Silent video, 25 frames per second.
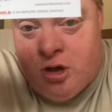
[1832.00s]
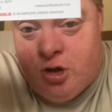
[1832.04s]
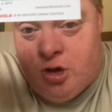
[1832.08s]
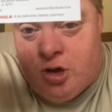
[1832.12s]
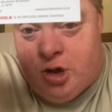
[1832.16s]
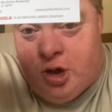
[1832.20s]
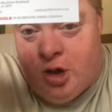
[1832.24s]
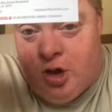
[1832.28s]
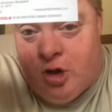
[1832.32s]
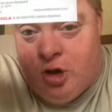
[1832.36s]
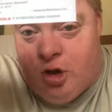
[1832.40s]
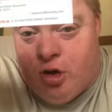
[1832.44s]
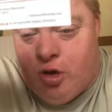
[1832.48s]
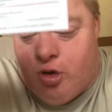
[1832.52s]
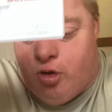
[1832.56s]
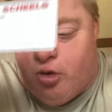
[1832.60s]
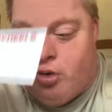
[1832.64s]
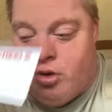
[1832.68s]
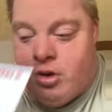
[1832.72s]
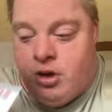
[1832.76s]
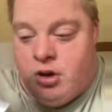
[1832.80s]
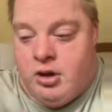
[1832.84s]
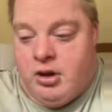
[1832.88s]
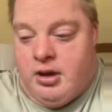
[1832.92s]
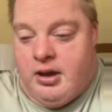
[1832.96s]

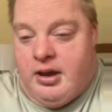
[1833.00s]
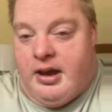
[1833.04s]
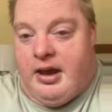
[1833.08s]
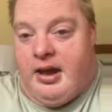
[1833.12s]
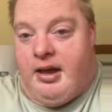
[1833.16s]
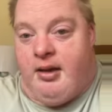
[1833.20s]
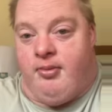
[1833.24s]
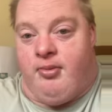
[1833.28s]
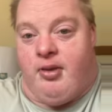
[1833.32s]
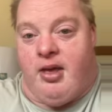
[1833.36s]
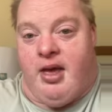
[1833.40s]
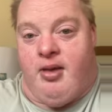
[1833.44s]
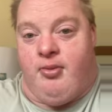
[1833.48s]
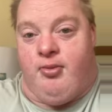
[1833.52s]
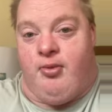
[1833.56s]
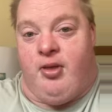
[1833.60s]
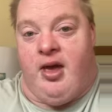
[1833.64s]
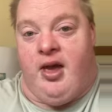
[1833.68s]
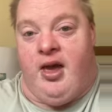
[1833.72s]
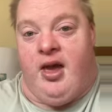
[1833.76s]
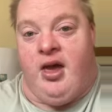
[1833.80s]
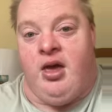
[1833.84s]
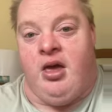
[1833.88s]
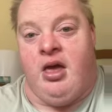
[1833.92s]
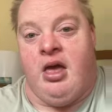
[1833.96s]
too. If
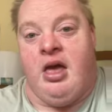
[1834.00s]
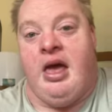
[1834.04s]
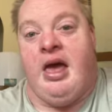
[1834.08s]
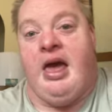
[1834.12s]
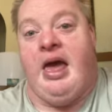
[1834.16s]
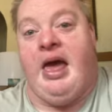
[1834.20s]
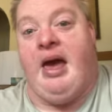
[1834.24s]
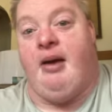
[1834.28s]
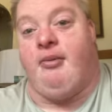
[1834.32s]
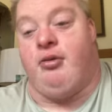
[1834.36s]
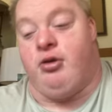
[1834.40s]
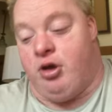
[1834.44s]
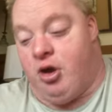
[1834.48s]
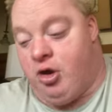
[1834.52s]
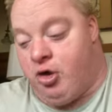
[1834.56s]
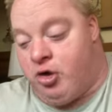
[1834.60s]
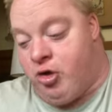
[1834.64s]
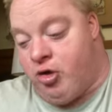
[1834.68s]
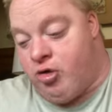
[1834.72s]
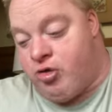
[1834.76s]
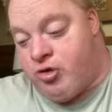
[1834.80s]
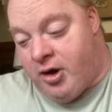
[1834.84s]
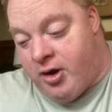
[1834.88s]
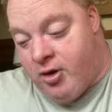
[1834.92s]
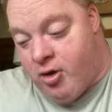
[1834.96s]
they have
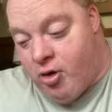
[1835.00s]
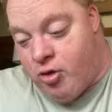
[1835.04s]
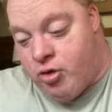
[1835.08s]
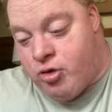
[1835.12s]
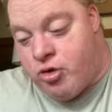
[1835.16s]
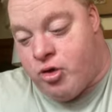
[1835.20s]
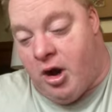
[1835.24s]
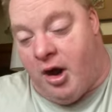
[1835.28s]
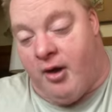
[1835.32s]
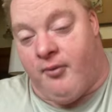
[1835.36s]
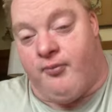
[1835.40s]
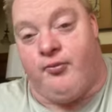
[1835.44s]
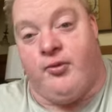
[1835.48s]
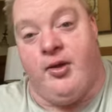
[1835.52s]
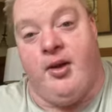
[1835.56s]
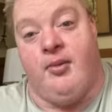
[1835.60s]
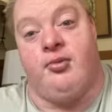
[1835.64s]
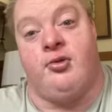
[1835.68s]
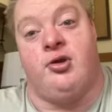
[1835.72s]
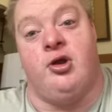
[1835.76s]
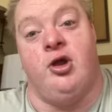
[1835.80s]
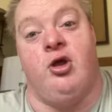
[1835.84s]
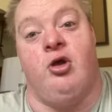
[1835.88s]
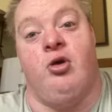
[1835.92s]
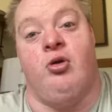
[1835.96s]
YouTube channels up them
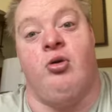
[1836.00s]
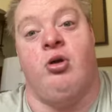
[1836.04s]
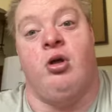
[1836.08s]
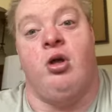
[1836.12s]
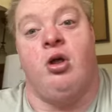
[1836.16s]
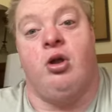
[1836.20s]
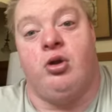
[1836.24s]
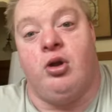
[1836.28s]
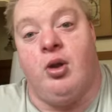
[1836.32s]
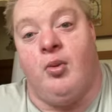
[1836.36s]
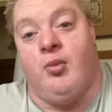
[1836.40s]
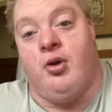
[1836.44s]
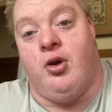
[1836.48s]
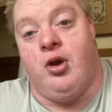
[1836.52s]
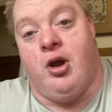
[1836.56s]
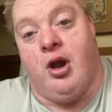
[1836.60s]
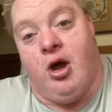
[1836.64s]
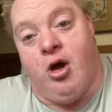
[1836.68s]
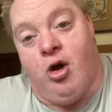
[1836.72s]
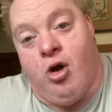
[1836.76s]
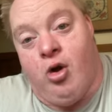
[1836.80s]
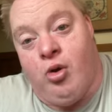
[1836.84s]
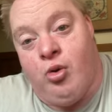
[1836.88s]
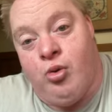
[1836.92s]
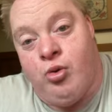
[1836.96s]
too, let me
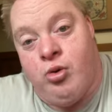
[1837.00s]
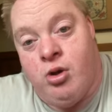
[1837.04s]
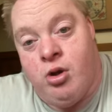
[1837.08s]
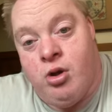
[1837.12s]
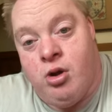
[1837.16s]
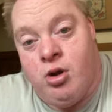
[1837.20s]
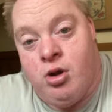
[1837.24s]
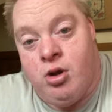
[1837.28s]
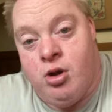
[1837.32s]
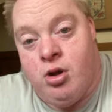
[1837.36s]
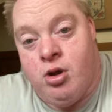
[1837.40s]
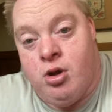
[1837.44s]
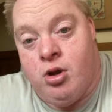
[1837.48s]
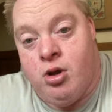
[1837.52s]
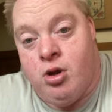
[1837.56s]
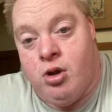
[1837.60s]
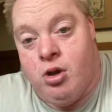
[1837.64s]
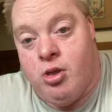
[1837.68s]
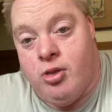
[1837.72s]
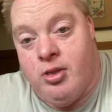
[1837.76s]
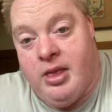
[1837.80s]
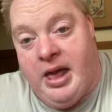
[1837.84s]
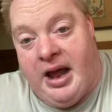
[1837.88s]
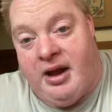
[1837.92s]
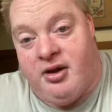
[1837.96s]
know
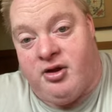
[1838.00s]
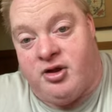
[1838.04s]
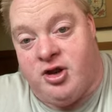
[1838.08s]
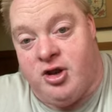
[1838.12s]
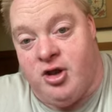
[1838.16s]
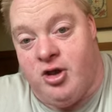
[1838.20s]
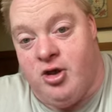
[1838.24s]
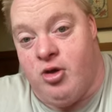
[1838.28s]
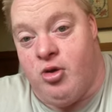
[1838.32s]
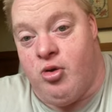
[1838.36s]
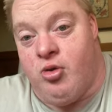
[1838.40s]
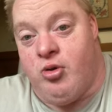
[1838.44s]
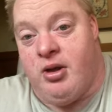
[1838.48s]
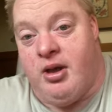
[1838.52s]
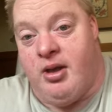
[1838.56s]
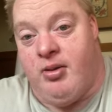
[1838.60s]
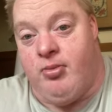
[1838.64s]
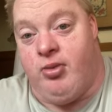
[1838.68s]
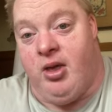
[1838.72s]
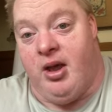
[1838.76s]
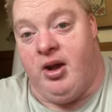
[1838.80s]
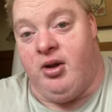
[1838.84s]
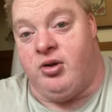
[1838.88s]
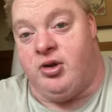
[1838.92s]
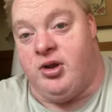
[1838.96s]
that too. If
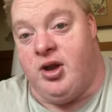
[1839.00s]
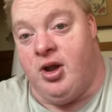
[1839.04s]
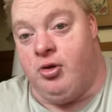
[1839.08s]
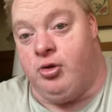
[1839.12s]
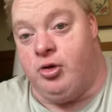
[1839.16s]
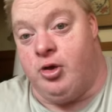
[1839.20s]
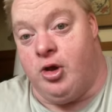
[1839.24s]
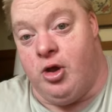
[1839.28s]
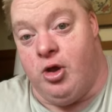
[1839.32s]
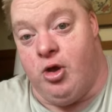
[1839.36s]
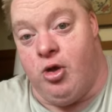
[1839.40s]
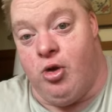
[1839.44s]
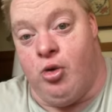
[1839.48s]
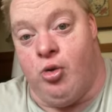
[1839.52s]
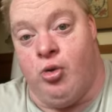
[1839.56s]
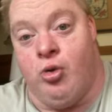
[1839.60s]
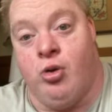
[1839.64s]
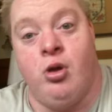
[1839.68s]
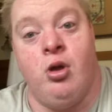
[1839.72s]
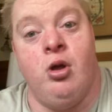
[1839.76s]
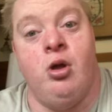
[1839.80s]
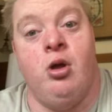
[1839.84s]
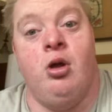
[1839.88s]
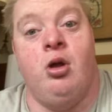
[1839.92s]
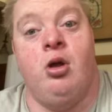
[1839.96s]
they to do,
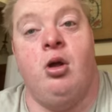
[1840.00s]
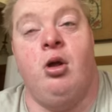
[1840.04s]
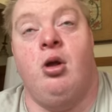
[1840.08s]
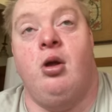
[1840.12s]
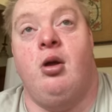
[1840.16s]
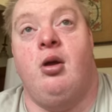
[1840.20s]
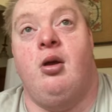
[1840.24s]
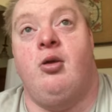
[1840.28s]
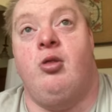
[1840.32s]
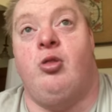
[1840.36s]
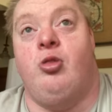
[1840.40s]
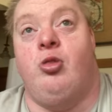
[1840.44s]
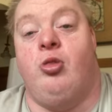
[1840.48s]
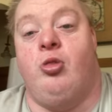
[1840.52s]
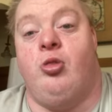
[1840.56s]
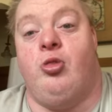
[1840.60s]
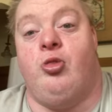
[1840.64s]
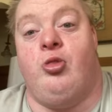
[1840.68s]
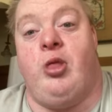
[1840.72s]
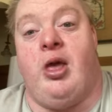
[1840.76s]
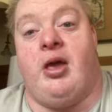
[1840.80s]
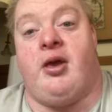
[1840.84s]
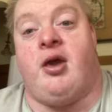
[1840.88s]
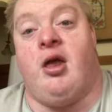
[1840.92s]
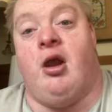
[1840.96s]

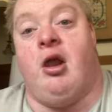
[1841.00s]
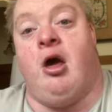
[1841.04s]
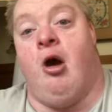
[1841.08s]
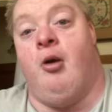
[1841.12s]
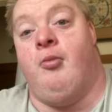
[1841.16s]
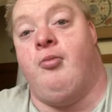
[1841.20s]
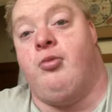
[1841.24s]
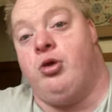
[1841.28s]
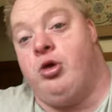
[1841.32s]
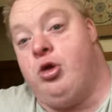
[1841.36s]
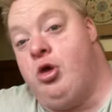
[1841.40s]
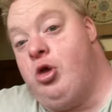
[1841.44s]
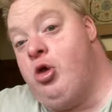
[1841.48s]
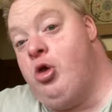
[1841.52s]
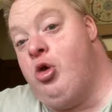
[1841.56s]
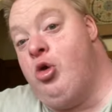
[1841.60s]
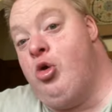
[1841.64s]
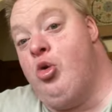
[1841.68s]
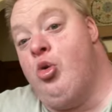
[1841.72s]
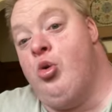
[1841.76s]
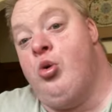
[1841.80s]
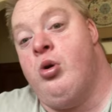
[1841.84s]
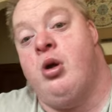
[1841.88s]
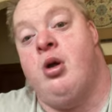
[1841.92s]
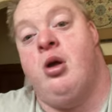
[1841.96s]
they can help
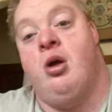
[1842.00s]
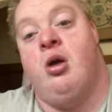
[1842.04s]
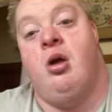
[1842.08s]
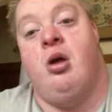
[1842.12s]
you